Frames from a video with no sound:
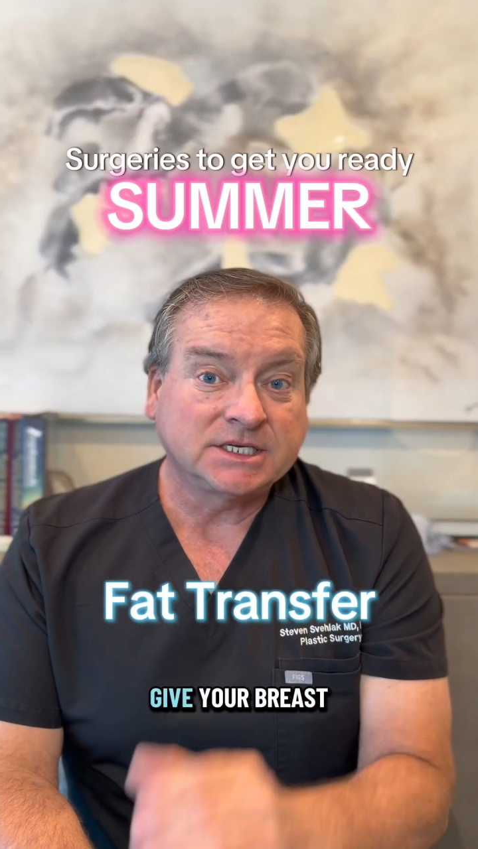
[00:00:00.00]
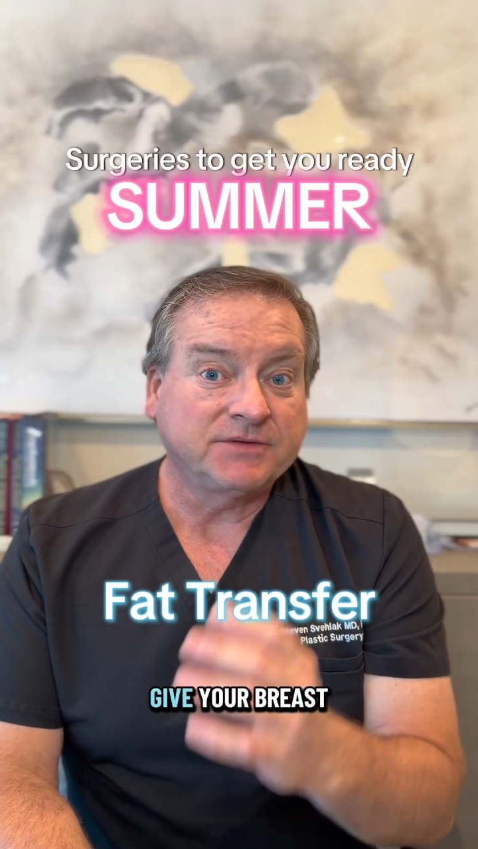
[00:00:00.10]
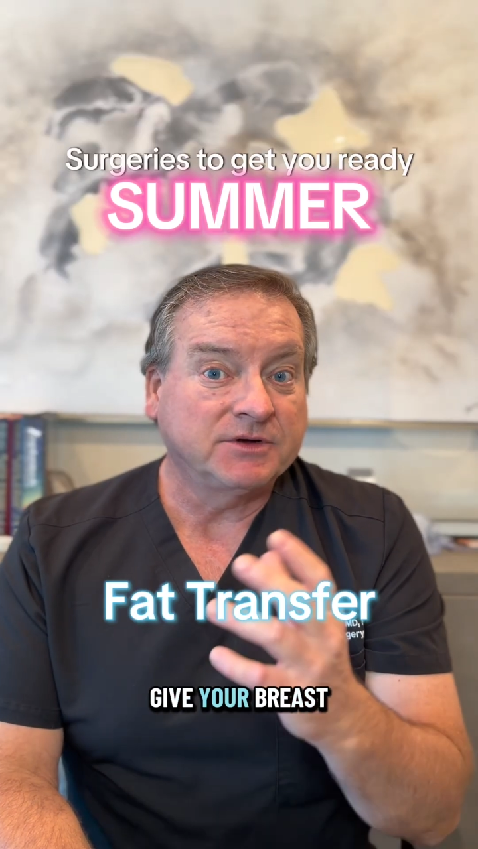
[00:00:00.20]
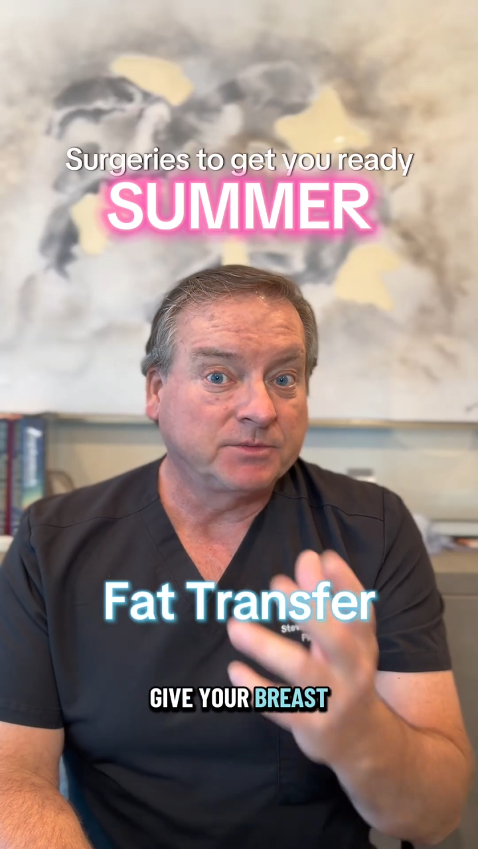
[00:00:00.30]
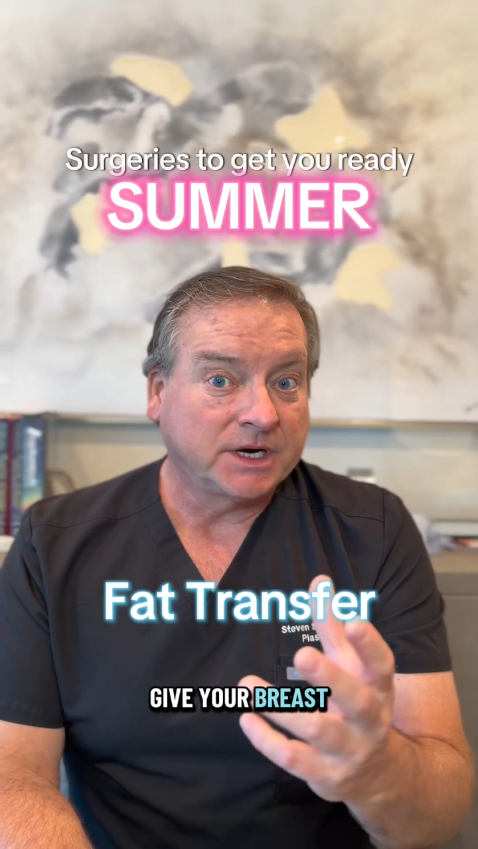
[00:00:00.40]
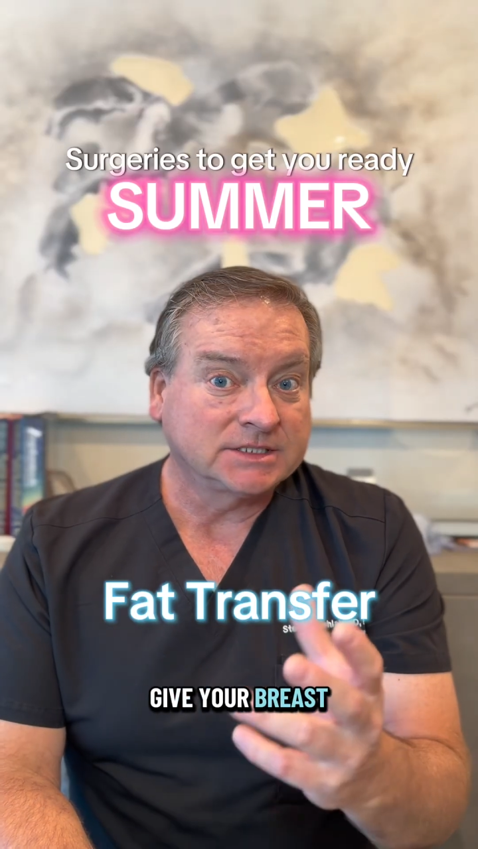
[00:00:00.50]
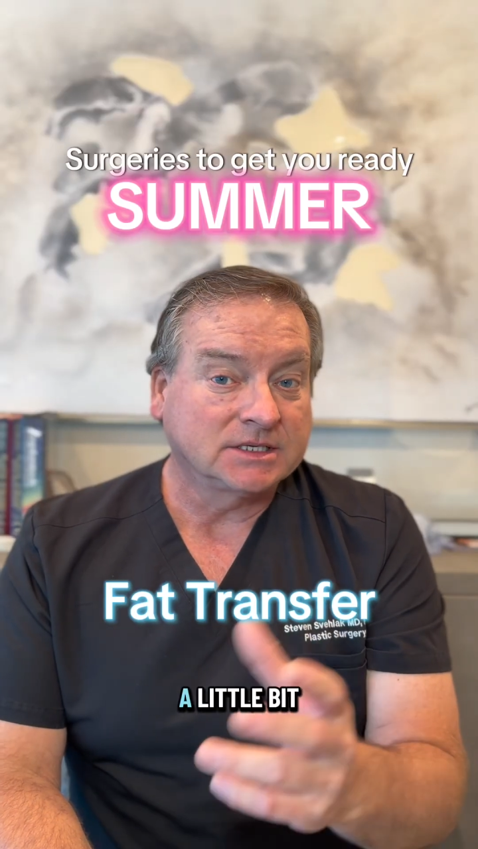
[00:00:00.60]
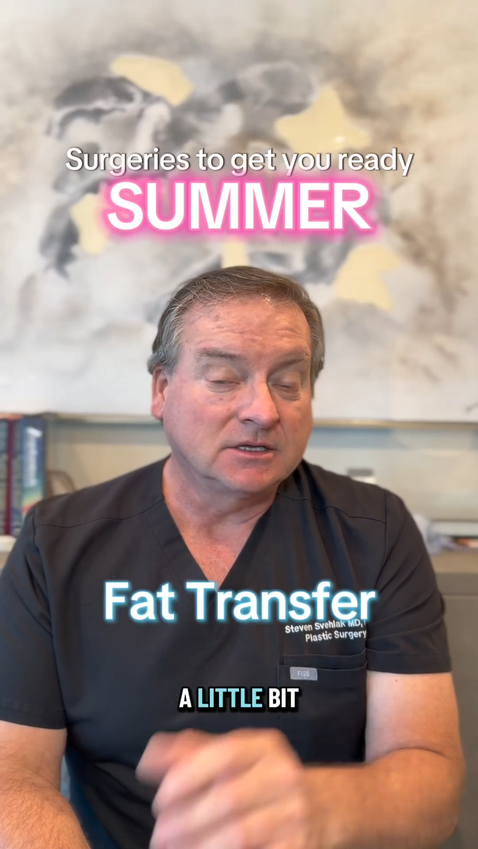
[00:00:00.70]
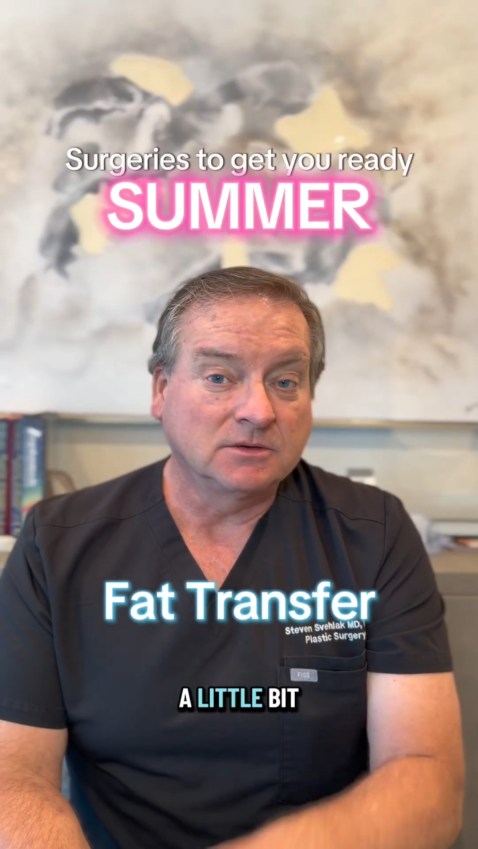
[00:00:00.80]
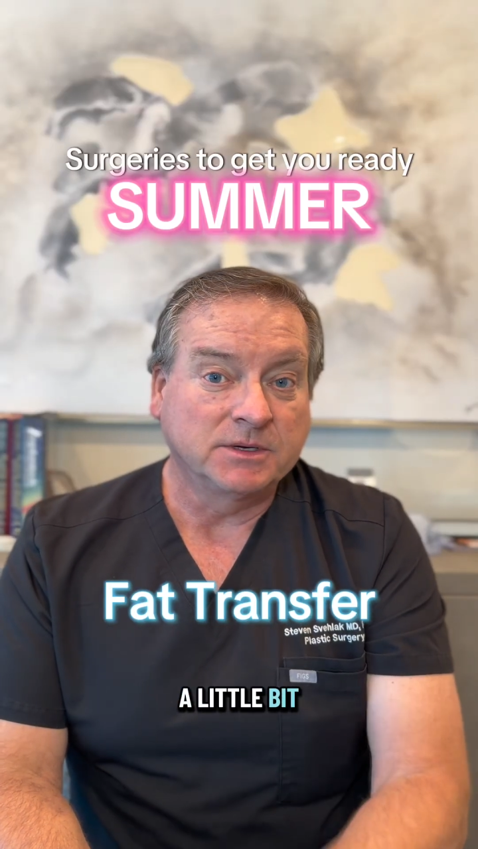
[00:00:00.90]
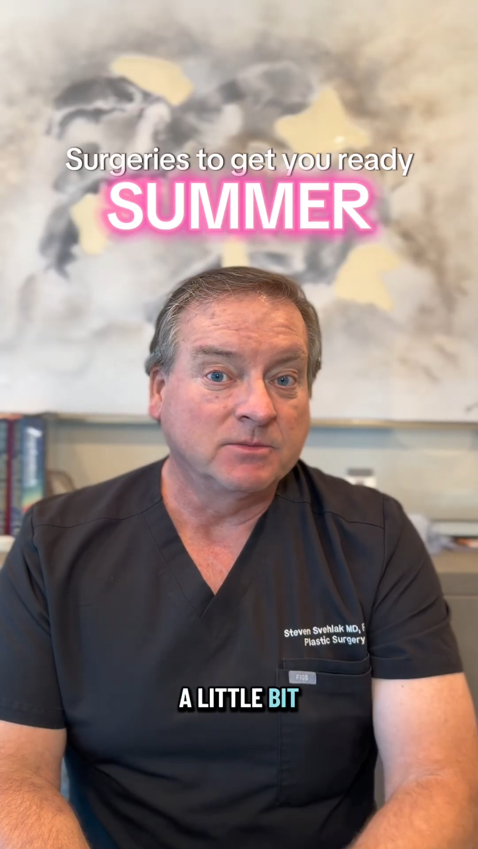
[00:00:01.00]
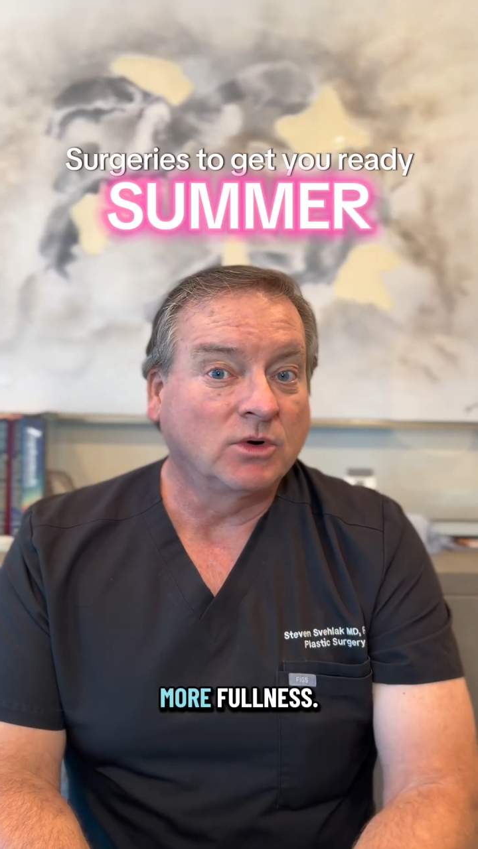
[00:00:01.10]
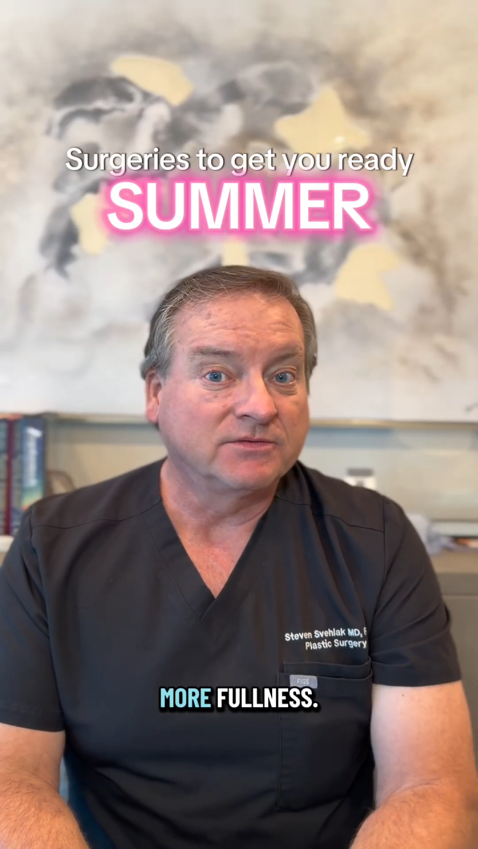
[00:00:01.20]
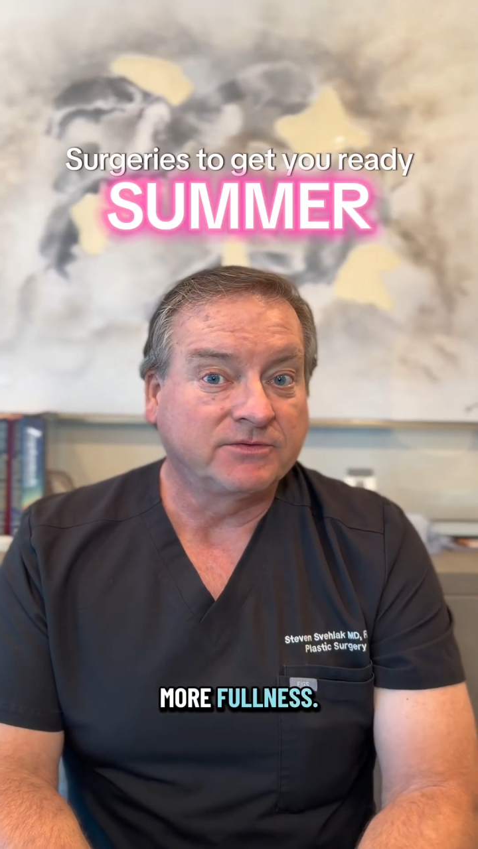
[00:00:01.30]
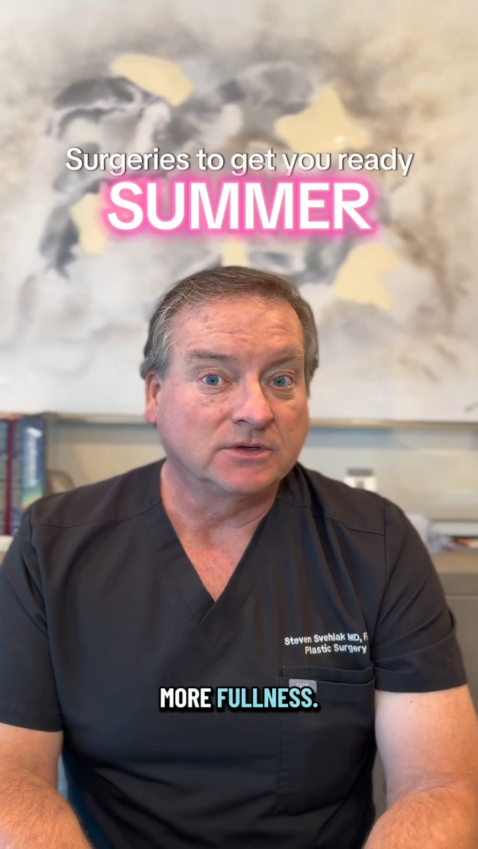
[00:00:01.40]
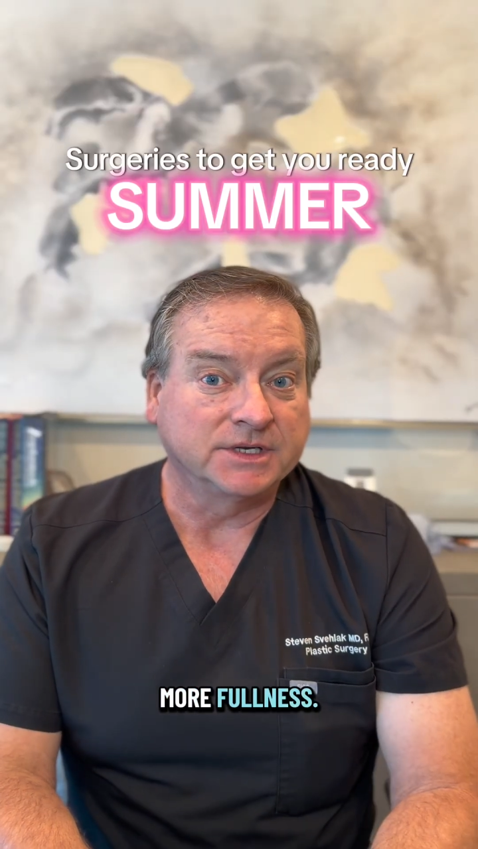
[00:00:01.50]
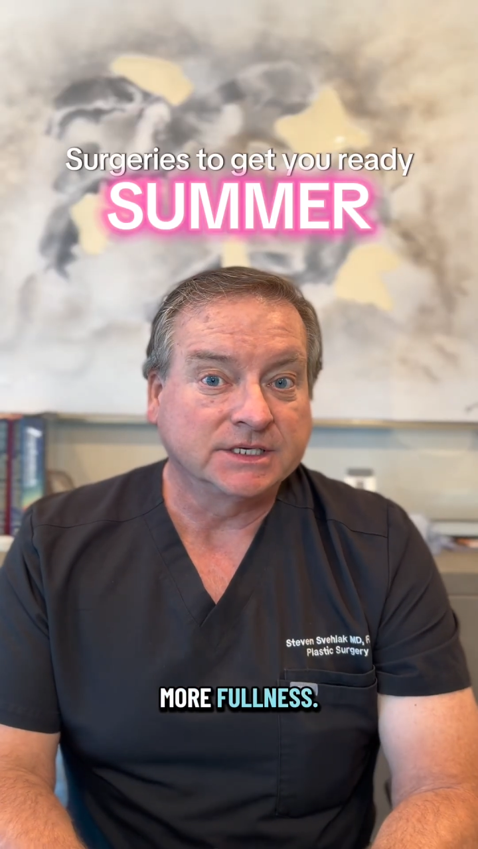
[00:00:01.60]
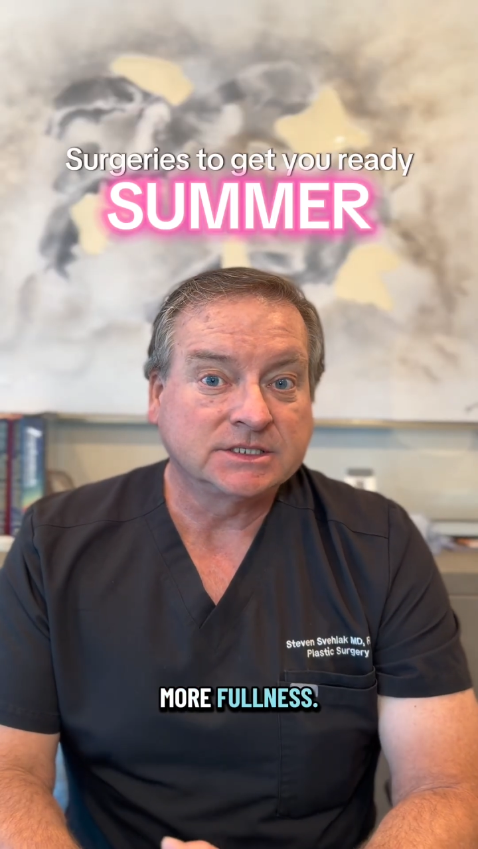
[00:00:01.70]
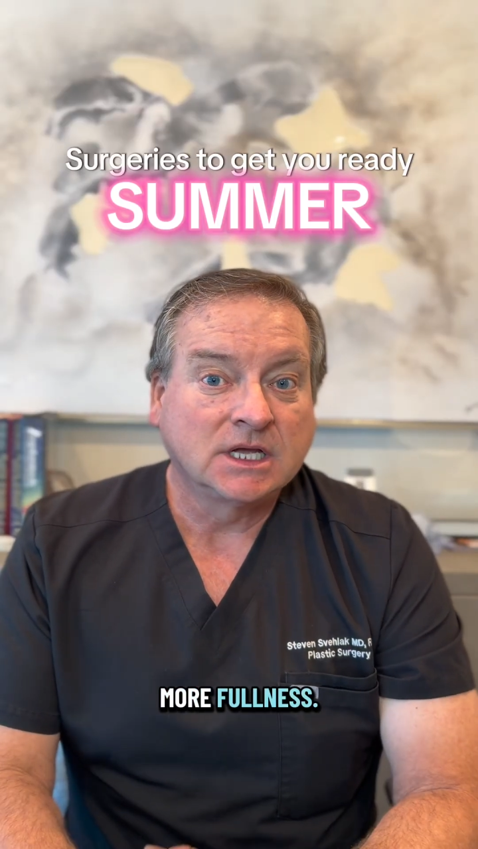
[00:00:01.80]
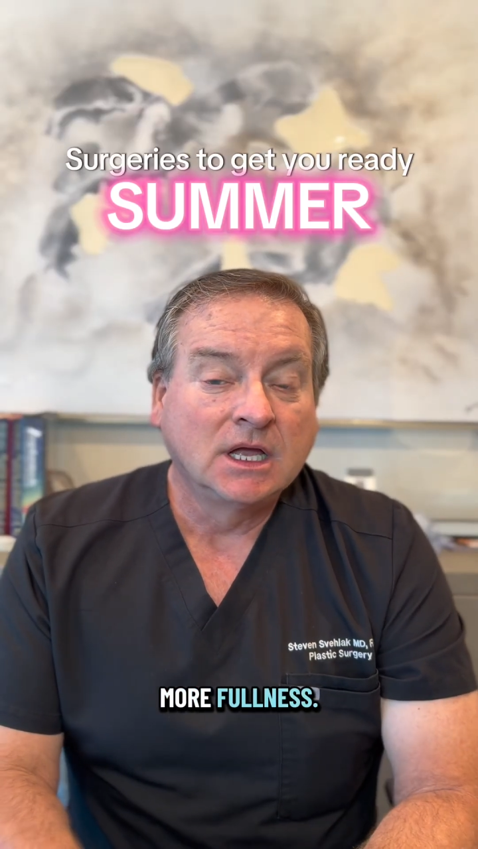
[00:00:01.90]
give your breasts a little bit more fullness.